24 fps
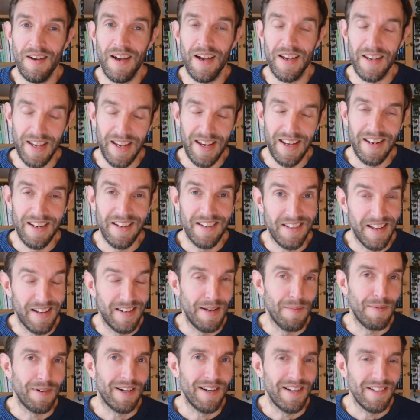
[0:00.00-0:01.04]
Again,
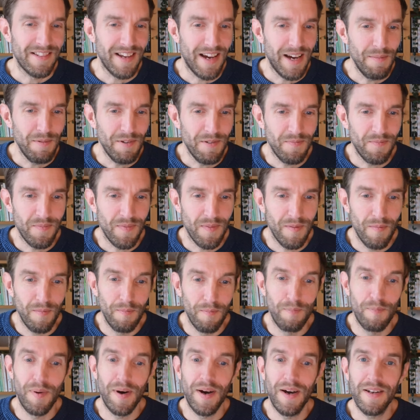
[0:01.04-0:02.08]
dynamically typed,
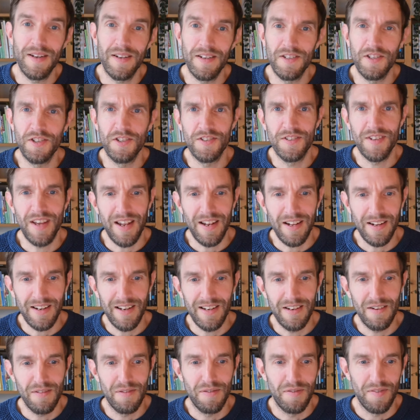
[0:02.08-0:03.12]
but
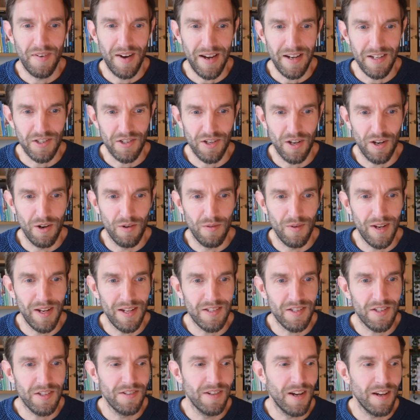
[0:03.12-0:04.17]
statically defined. So
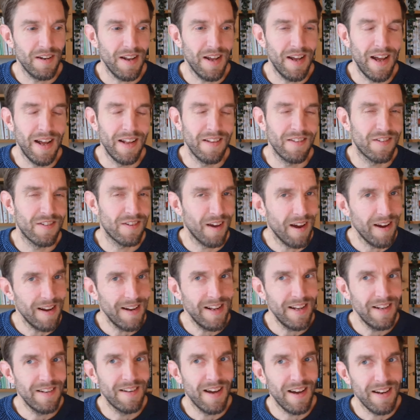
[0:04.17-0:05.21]
it's not
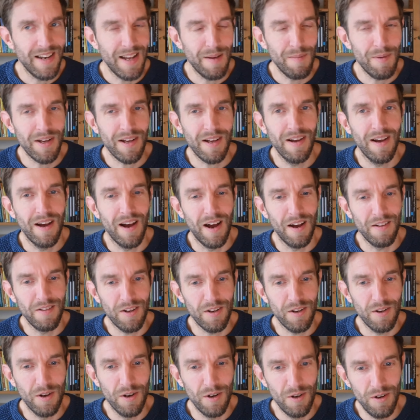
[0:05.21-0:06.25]
entirely dynamic
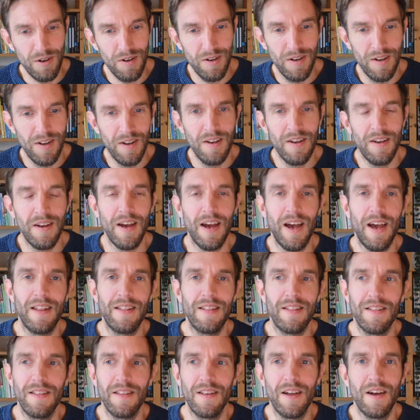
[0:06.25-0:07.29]
under the hood.
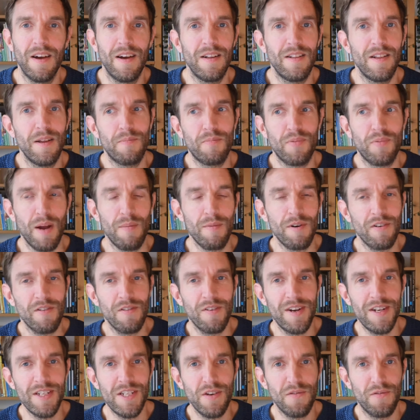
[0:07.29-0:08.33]
And uh, the primary
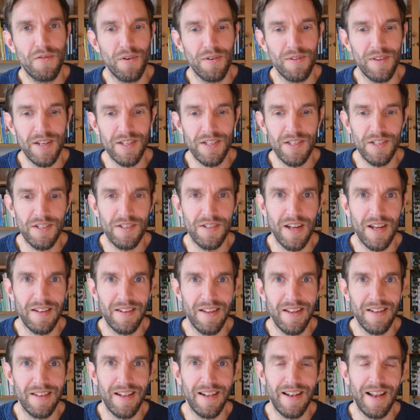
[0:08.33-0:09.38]
reason for this is that
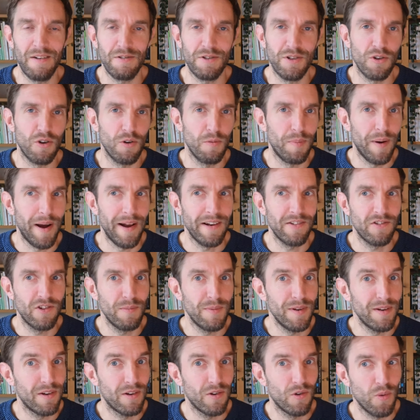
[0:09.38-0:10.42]
it allows the compiler to
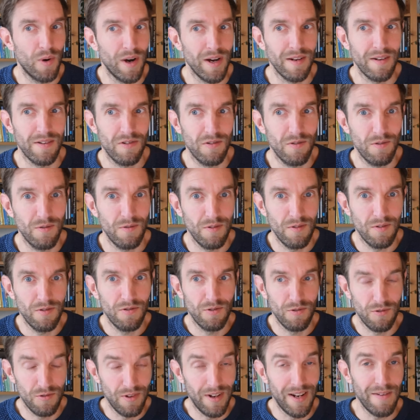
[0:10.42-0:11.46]
be quite to,
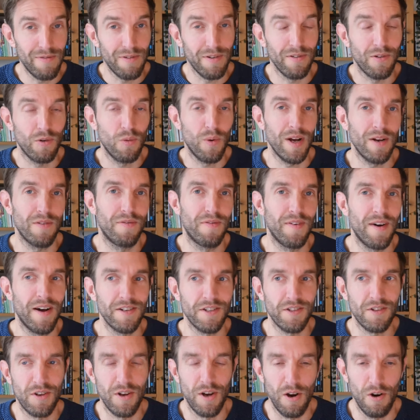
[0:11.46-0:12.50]
to deliver quite
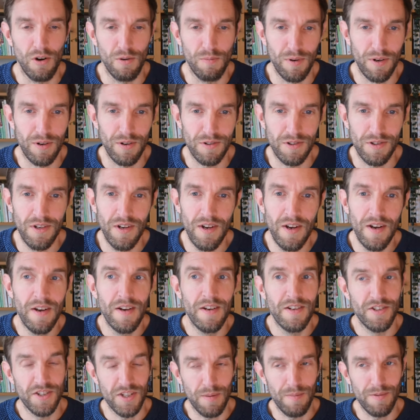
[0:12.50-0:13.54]
fast code because
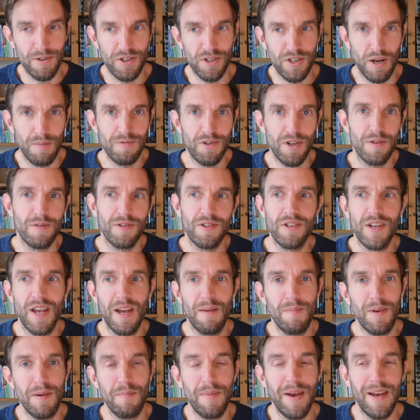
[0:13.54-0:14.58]
some assumptions
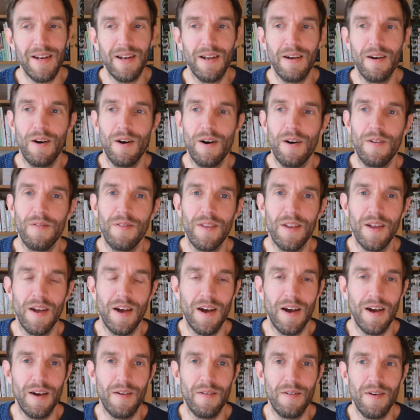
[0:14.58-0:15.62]
can be made on
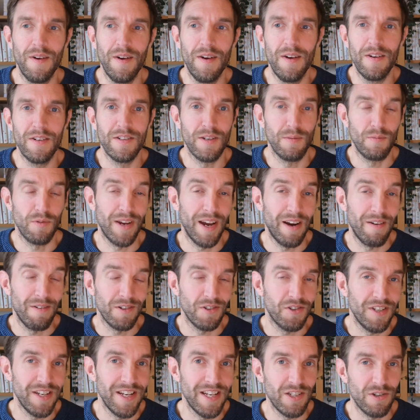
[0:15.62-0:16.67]
uh, some
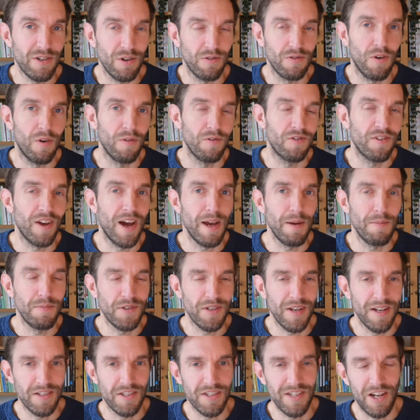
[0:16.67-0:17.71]
guarantees on on
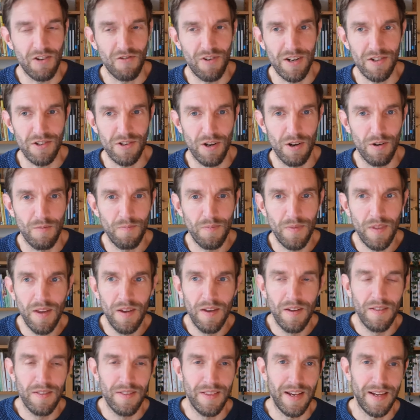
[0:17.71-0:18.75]
types, etc. So
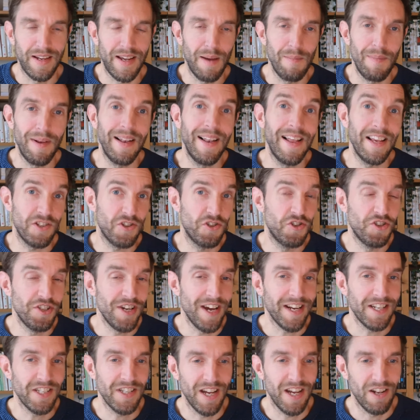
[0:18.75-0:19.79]
there can be less
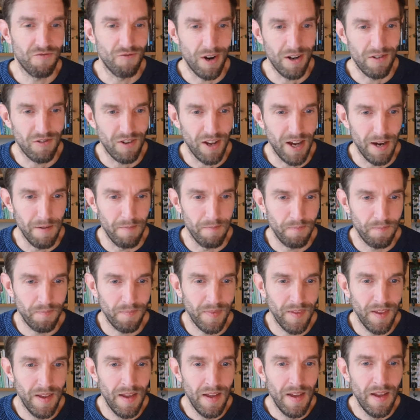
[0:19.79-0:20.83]
checks at runtime.
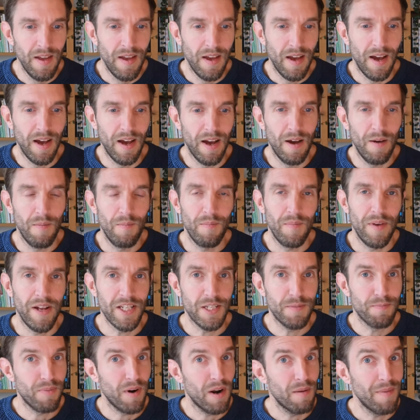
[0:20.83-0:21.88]
Um,
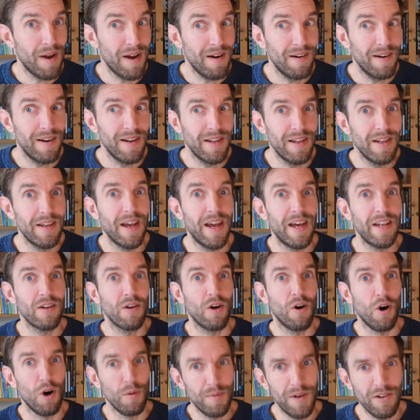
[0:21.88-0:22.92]
it's primarily an
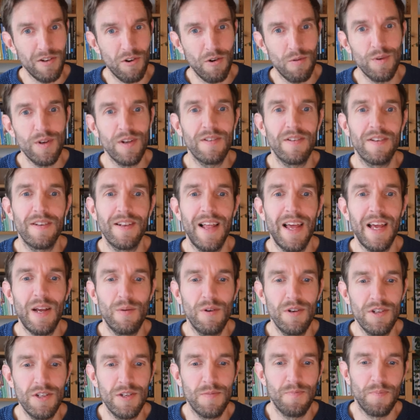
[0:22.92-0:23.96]
object oriented
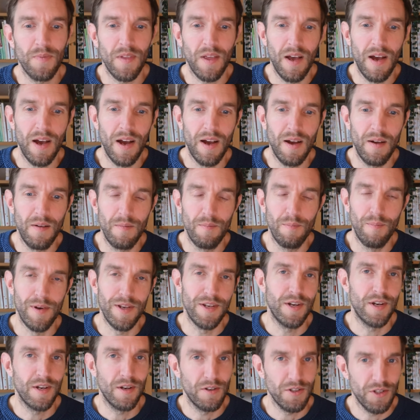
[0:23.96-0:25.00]
language, uh,
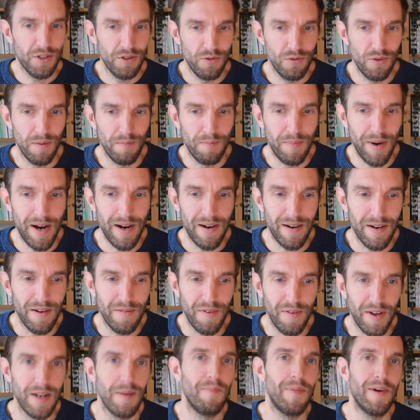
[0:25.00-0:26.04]
but you can also do
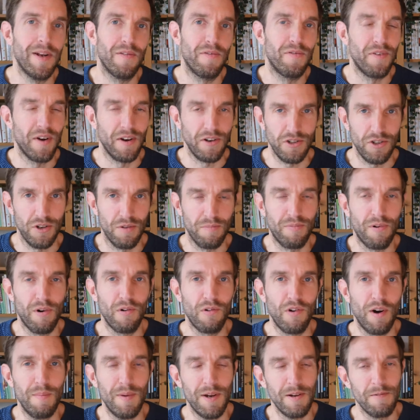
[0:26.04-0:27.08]
imperative and a bit of functional
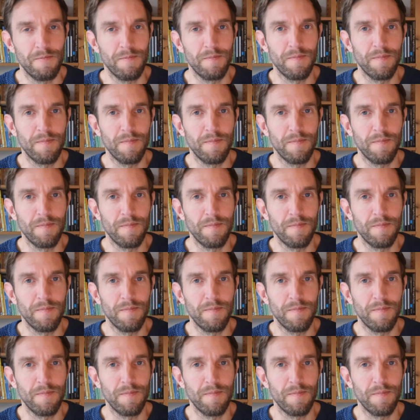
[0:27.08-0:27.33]
programming.